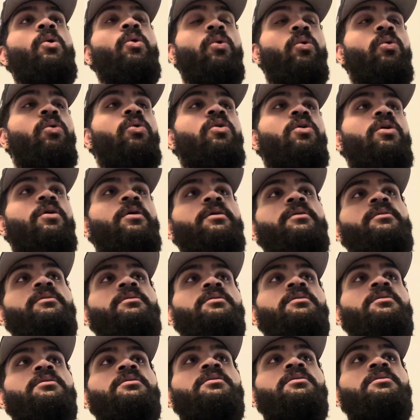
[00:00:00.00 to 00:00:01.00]
or
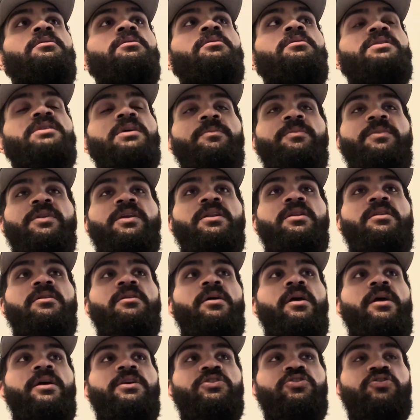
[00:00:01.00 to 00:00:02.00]
something
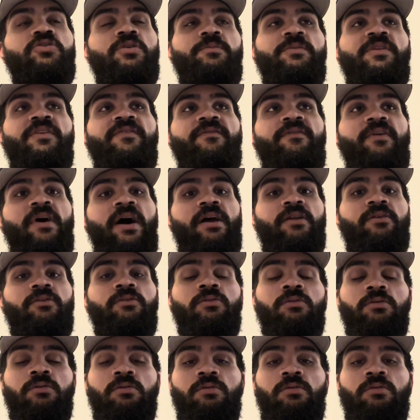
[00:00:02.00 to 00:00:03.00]
extremely vital